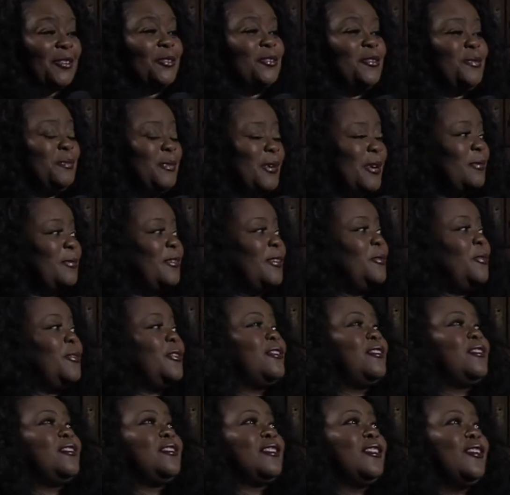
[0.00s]
you goosebumps. It
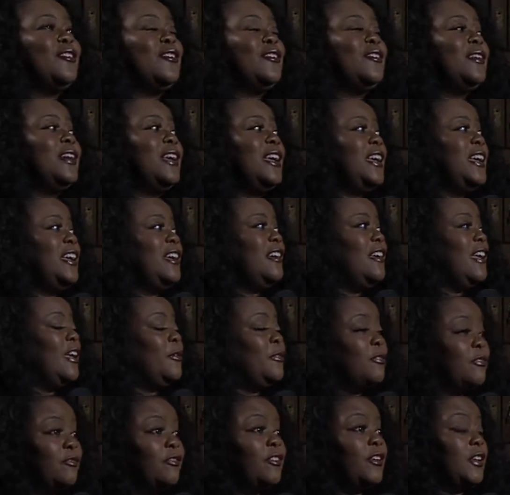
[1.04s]
was it
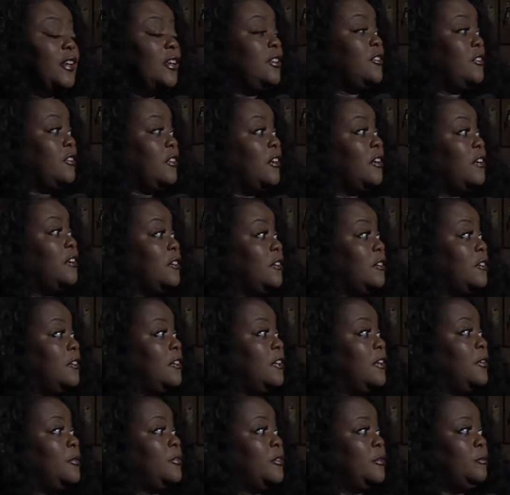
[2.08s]
was really historical.
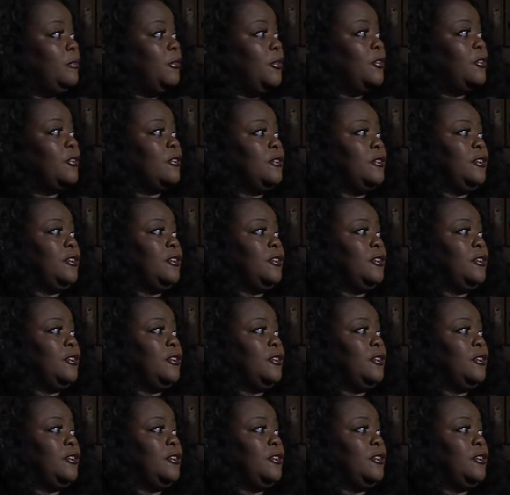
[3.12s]
It was a musical